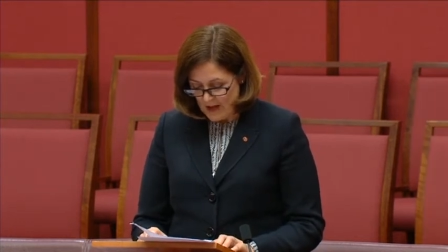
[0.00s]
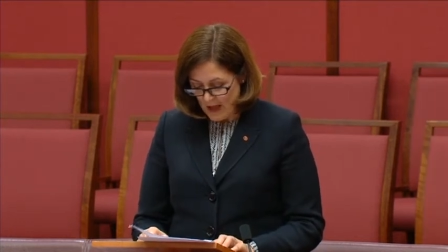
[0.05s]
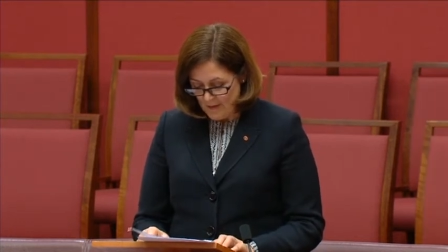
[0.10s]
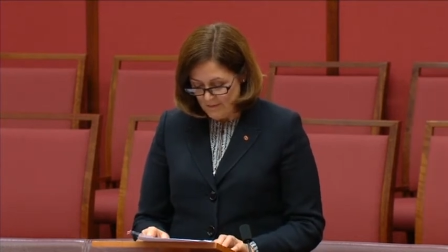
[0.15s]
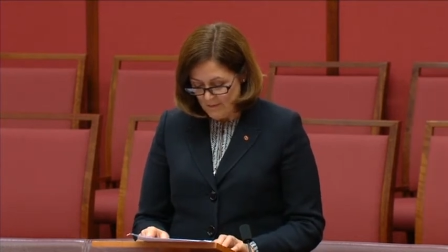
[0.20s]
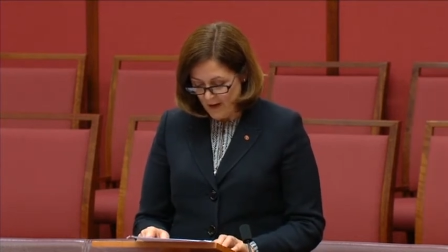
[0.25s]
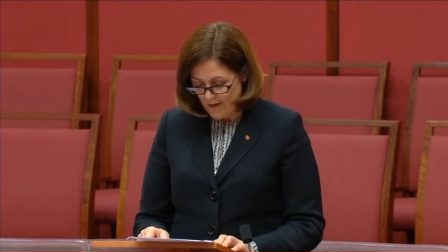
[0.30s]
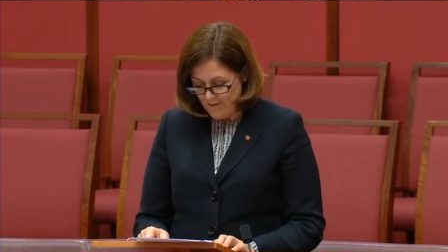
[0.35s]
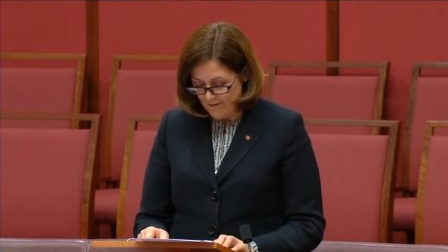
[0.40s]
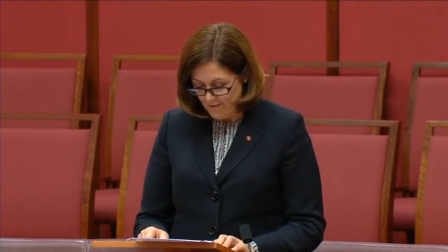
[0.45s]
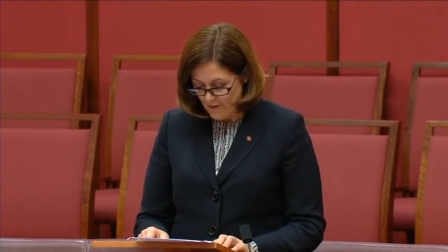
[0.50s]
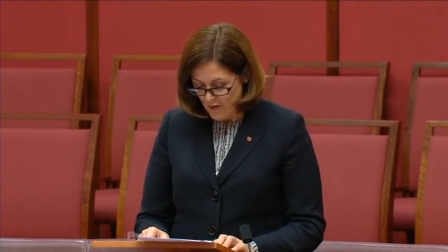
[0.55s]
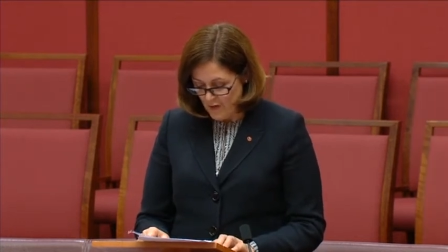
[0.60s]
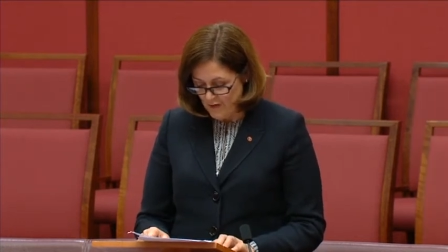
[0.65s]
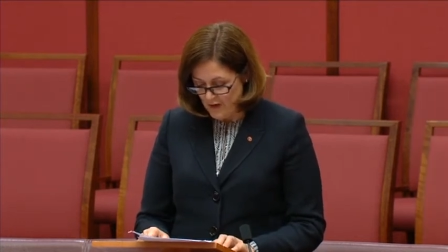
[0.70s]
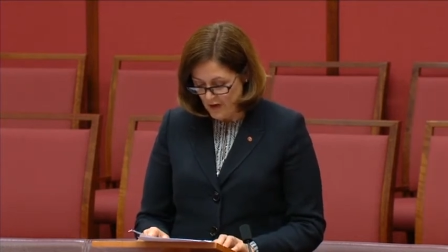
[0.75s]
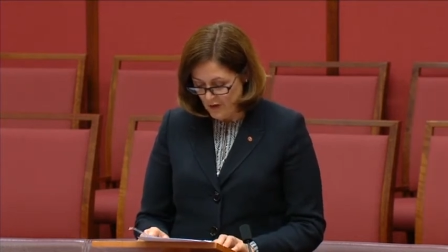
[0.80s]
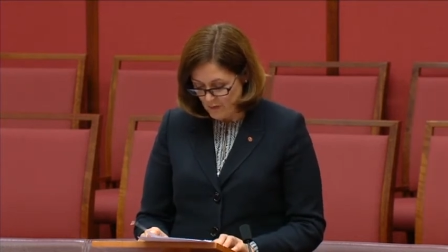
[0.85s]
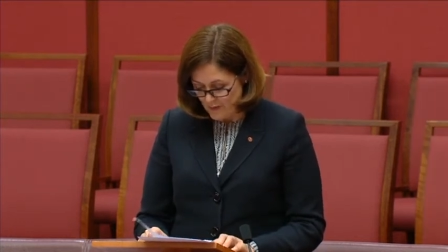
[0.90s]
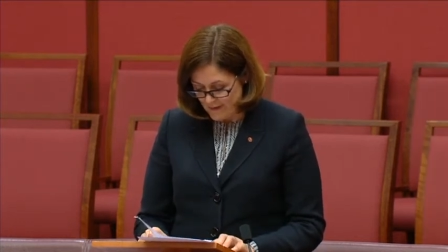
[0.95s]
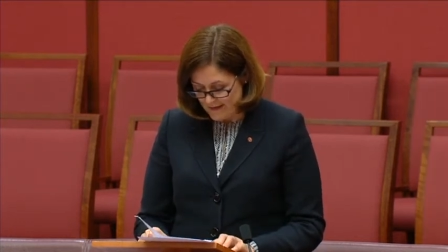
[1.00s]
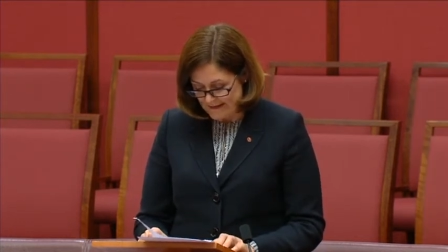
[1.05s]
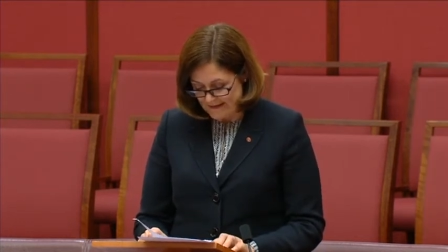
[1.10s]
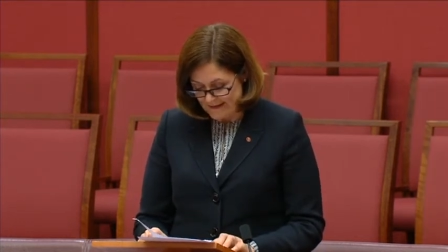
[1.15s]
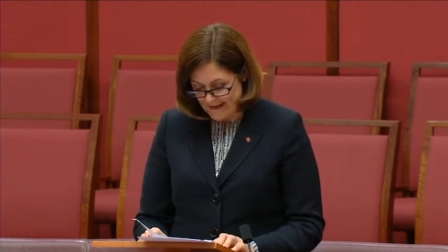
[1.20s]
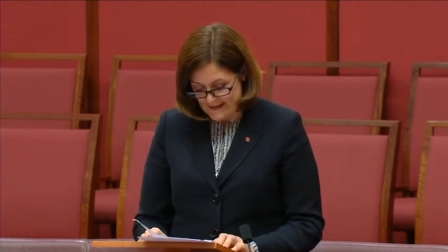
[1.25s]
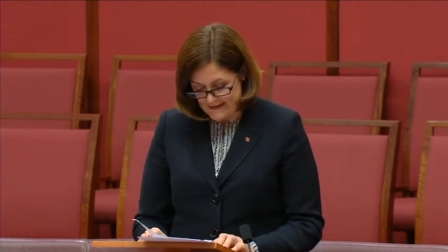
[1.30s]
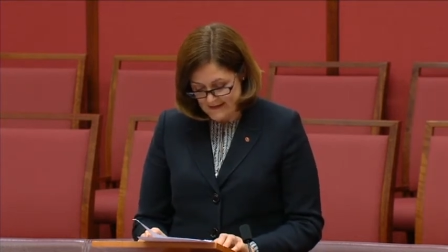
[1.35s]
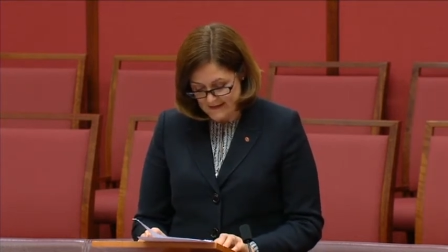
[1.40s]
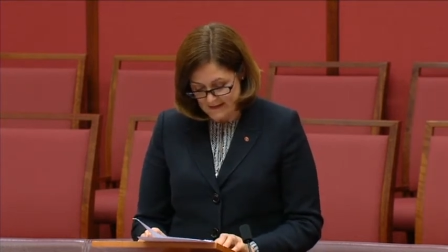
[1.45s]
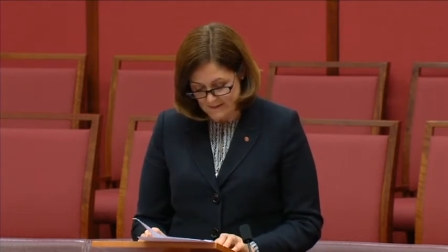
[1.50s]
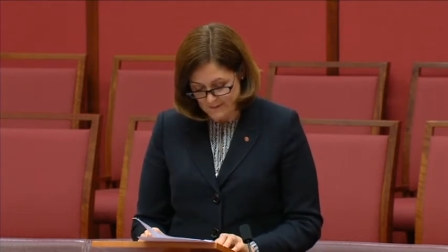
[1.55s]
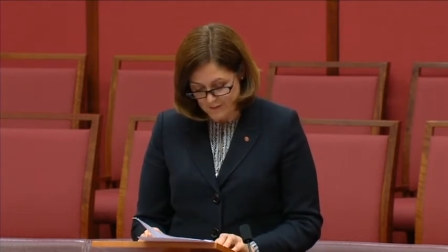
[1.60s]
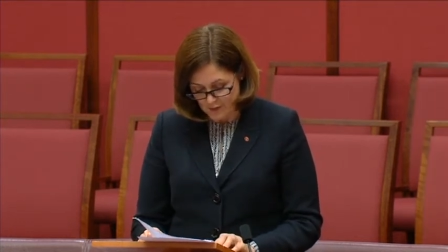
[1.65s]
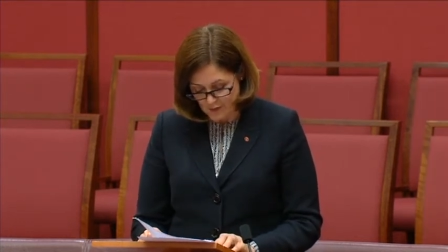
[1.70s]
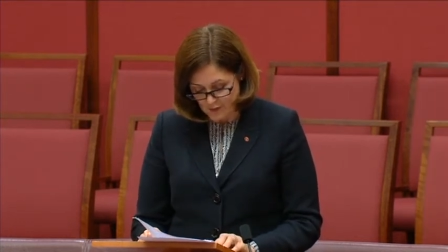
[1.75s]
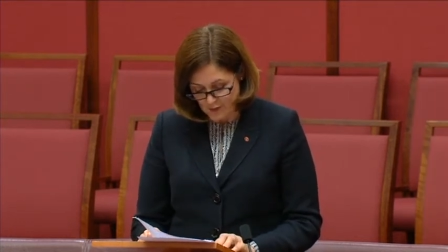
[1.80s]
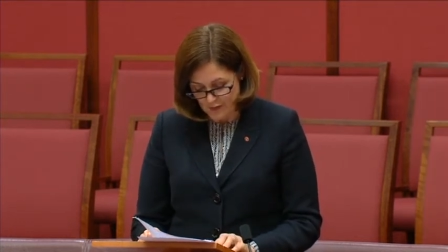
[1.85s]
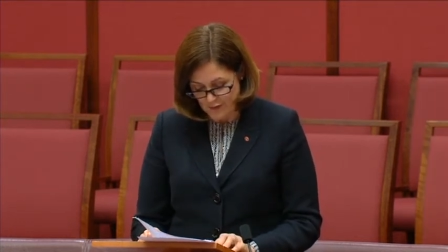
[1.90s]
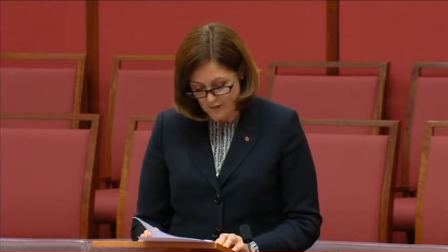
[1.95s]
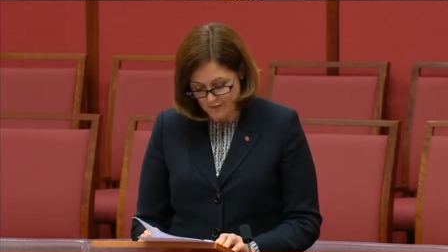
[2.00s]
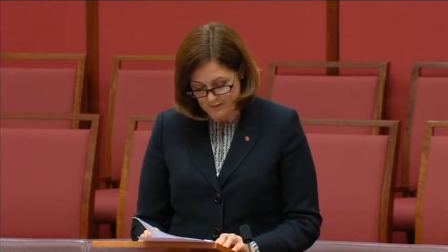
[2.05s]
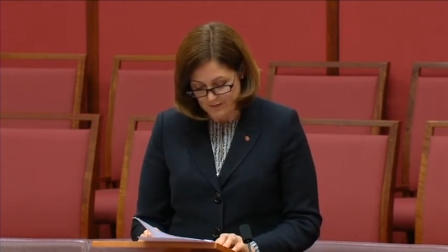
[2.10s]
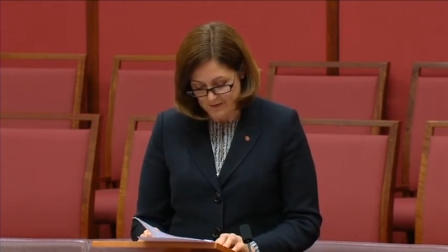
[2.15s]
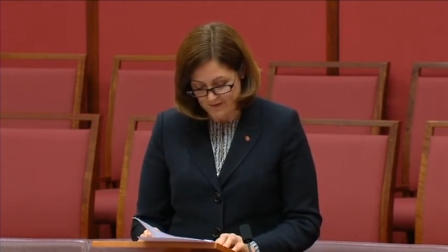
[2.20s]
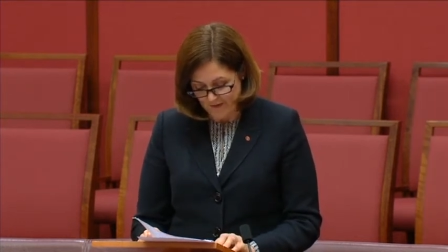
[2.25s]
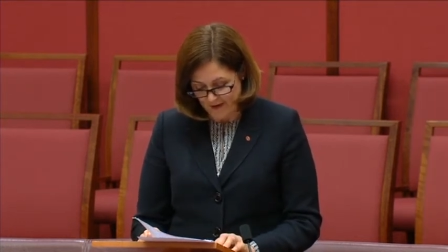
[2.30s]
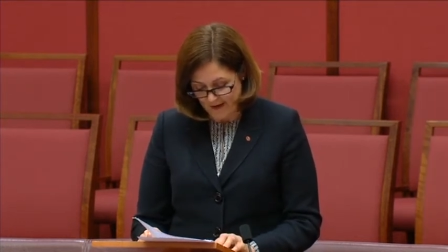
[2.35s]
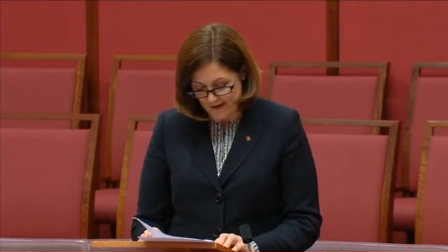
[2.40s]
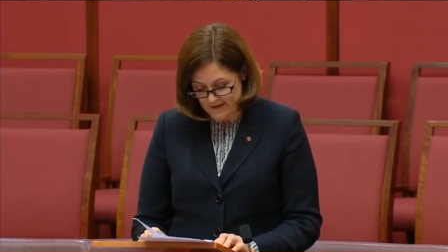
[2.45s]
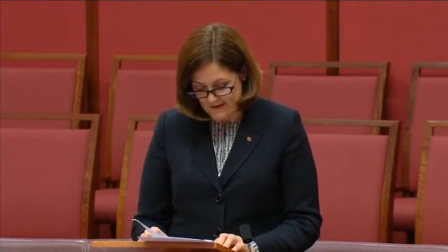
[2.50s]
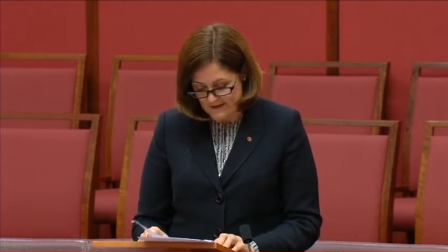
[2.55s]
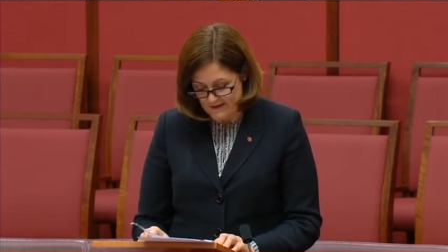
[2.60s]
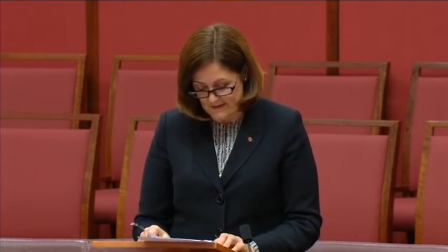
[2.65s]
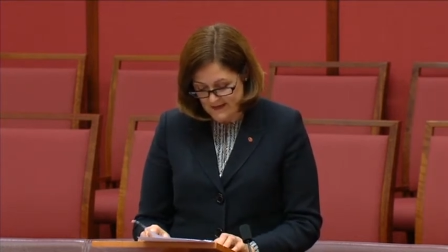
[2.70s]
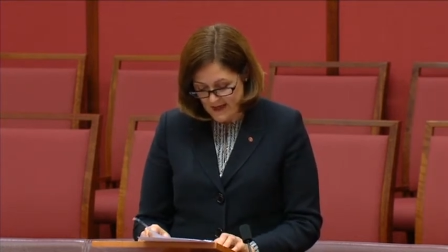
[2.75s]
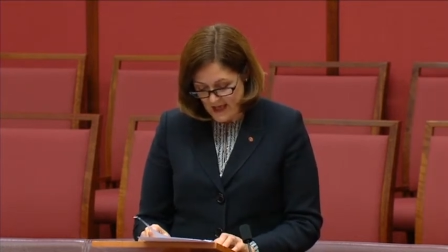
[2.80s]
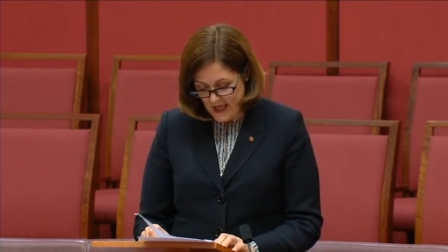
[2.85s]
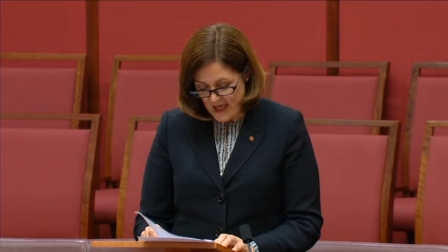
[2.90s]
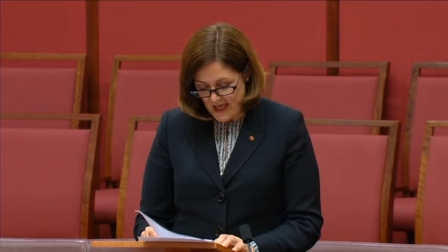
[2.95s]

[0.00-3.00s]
by further regulating approved providers,